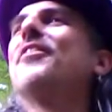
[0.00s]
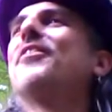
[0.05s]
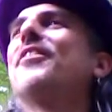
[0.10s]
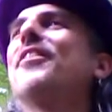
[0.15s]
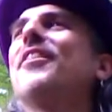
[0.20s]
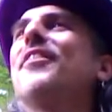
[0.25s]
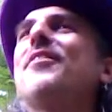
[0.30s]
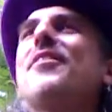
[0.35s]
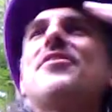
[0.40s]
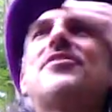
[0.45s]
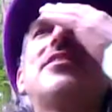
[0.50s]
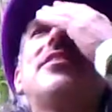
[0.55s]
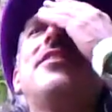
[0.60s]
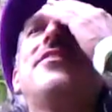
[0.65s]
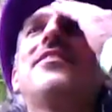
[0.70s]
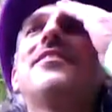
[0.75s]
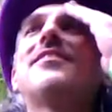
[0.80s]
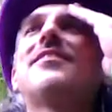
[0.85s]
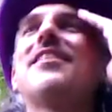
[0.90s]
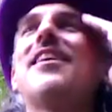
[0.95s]
the, maybe we should leave
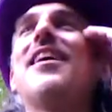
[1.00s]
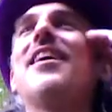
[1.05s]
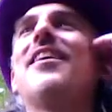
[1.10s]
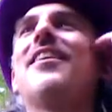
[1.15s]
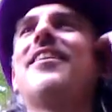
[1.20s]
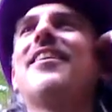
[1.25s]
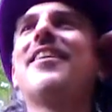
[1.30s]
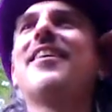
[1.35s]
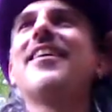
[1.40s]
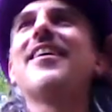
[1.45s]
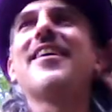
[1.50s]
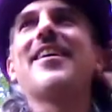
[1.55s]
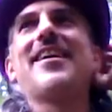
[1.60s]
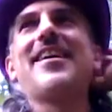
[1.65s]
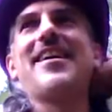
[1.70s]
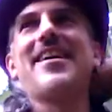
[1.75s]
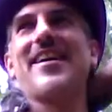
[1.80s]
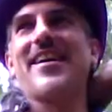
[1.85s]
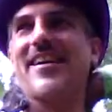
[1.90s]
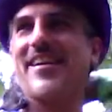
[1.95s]
this oh, down here.
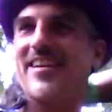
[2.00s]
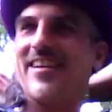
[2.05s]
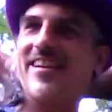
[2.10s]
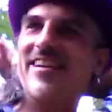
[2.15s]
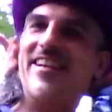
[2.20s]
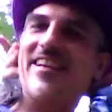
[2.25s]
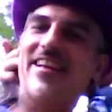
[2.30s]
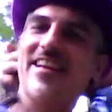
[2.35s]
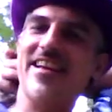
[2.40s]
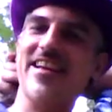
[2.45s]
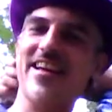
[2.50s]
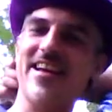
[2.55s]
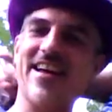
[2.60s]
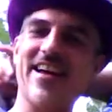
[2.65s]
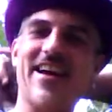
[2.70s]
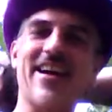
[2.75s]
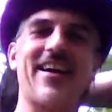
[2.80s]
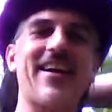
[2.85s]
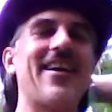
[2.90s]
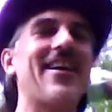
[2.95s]
Yeah.
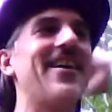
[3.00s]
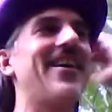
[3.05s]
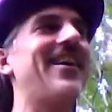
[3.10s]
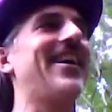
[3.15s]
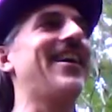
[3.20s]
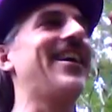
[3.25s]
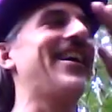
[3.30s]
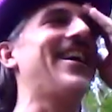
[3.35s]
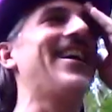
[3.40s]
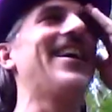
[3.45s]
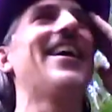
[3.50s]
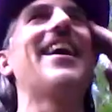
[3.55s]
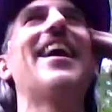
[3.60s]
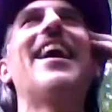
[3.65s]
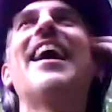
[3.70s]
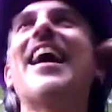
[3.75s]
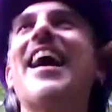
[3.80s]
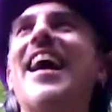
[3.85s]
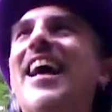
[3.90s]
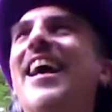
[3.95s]
Yeah. why not?
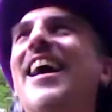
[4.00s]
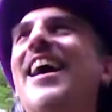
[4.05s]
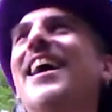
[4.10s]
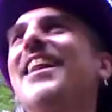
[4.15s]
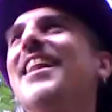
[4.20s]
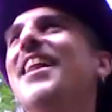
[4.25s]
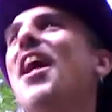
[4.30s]
You know,